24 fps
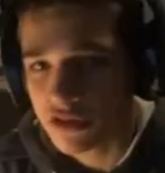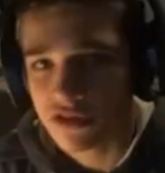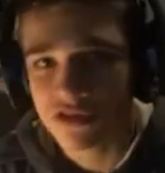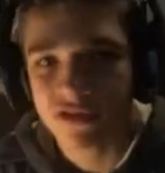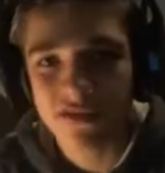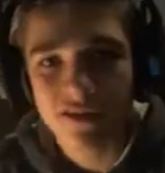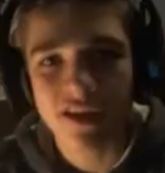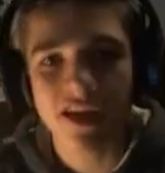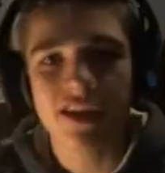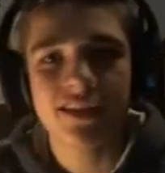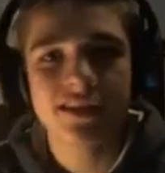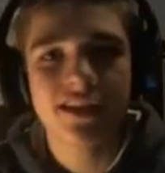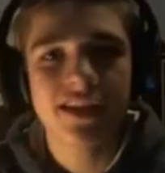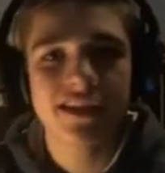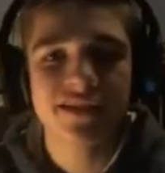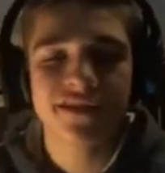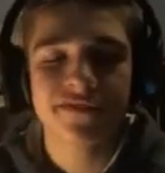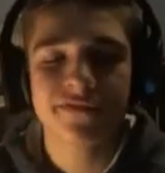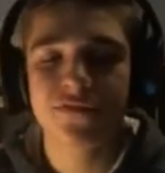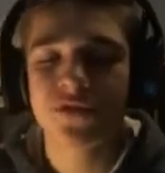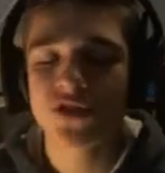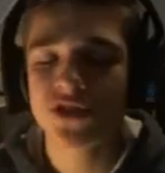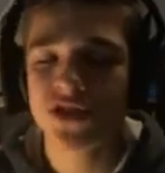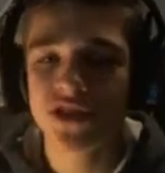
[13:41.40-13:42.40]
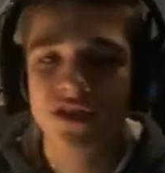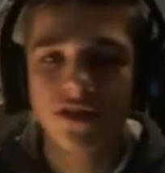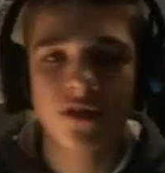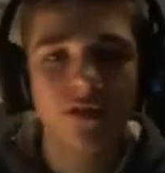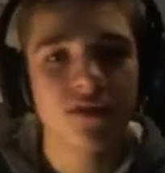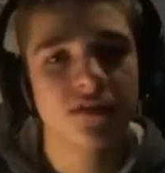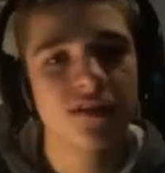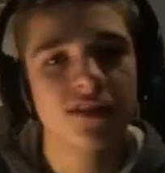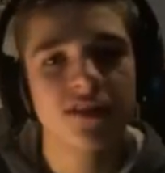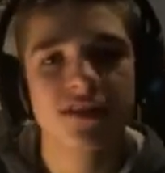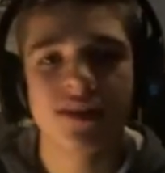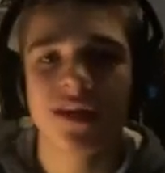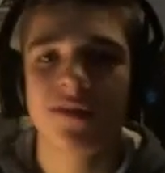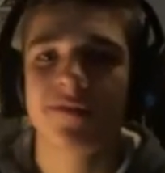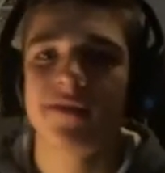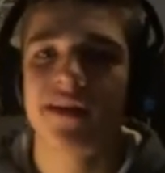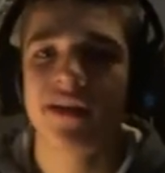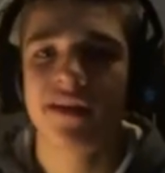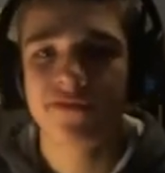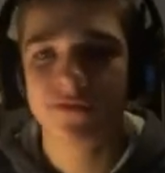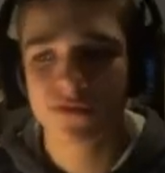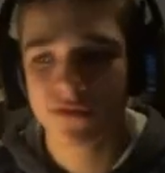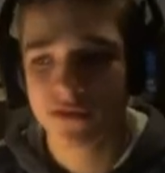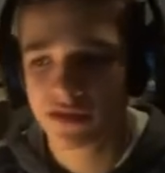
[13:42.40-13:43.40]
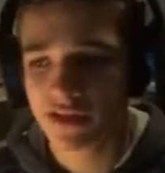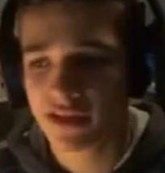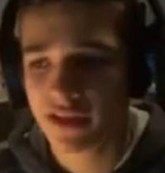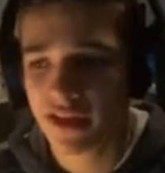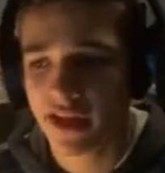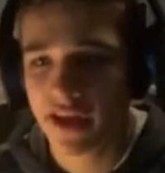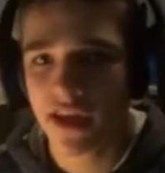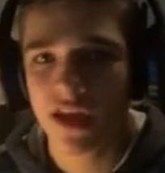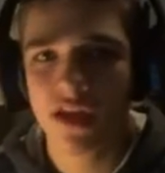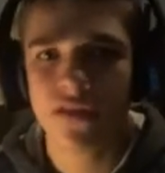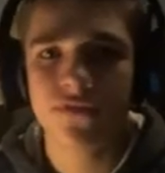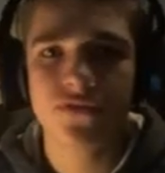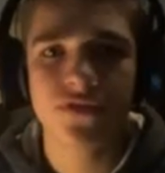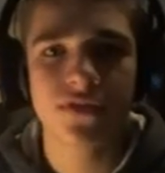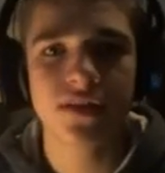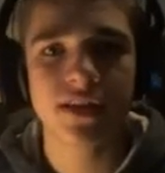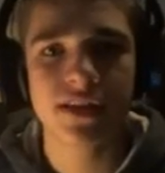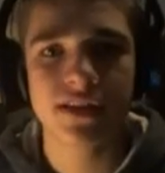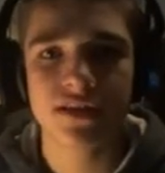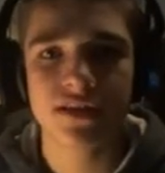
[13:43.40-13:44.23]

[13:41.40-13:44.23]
So guys, that is unfortunately all the time I have for today. If you like